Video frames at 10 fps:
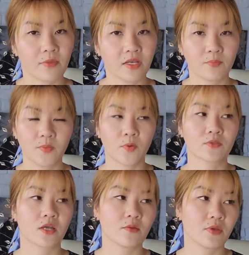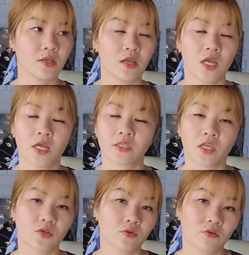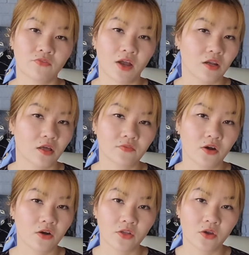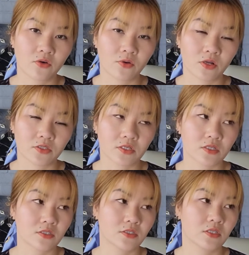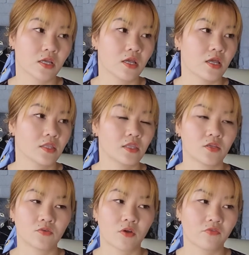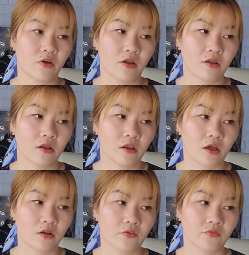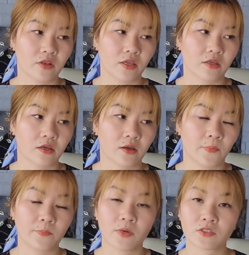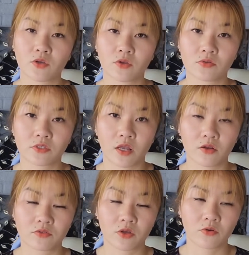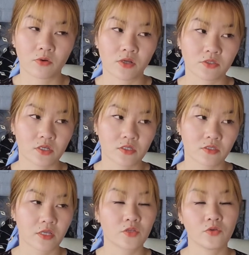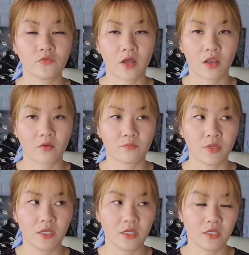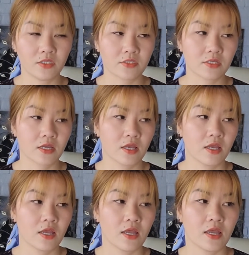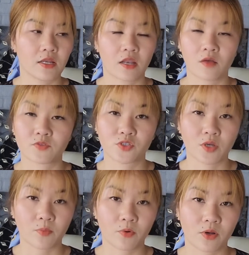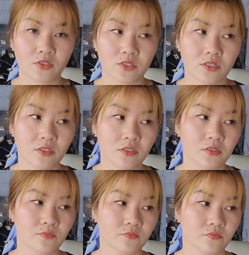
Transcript: Many people tell me they do not find a lot of cardio questions. They do not find a lot of like musculoskeletal questions. They do find a lot of PEDS and a lot of strep questions.